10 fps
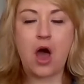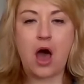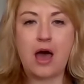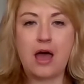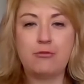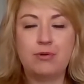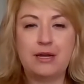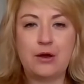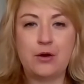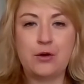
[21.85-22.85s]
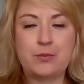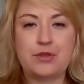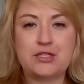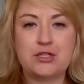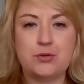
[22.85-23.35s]
I really hope
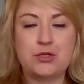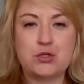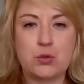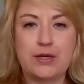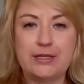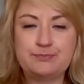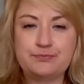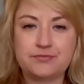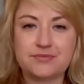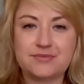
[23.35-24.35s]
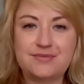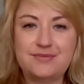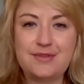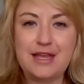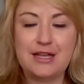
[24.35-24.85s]
that you enjoy
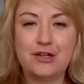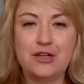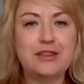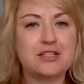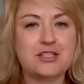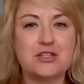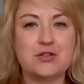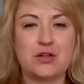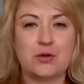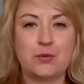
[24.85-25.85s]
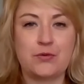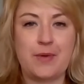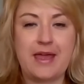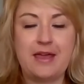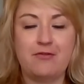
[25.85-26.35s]
learning this new song with
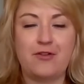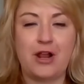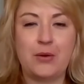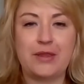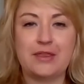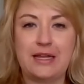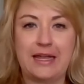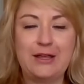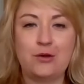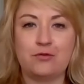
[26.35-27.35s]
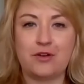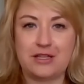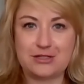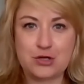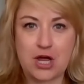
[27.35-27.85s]
me. Following the link, you'll
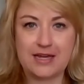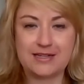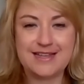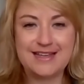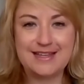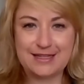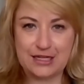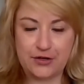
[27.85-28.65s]
find the tracks, the